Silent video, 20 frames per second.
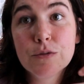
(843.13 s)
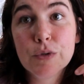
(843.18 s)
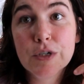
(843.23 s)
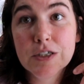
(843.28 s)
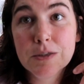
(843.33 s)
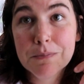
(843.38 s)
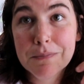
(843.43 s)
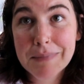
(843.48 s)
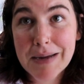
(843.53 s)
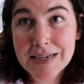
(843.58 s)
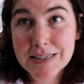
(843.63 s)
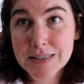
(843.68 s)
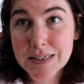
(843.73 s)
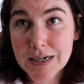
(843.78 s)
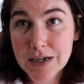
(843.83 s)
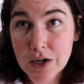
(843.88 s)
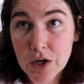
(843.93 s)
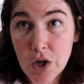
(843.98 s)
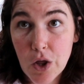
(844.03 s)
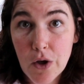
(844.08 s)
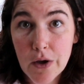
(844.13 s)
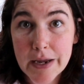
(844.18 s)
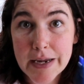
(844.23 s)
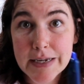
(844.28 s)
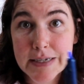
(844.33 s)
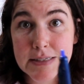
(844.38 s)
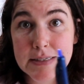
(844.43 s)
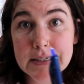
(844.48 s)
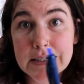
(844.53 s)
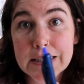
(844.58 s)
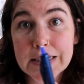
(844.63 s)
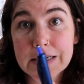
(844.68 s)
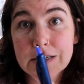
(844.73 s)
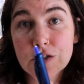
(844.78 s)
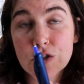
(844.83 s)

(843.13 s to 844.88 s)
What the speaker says: which makes it a lot easier